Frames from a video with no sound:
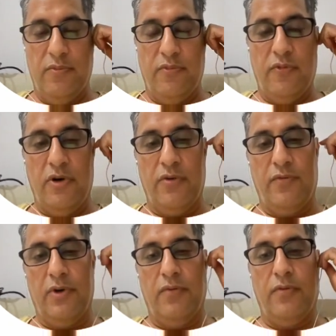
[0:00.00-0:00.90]
for
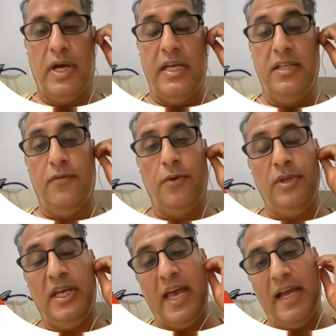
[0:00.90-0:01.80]
either from
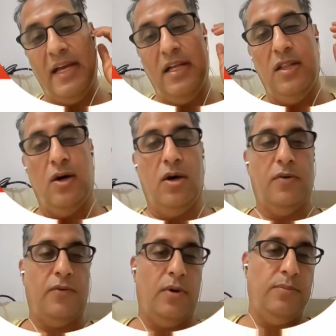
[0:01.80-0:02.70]
the Kaggle or
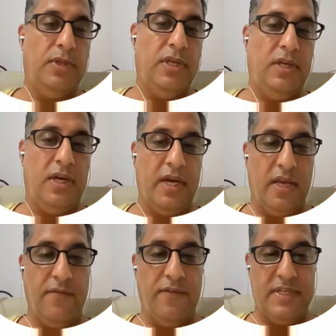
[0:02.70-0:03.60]
from the
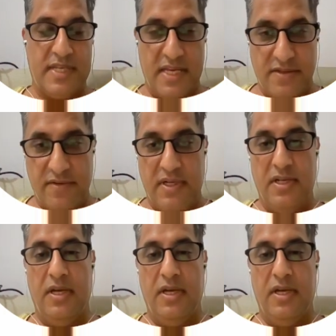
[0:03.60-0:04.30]
Hugging Face as well.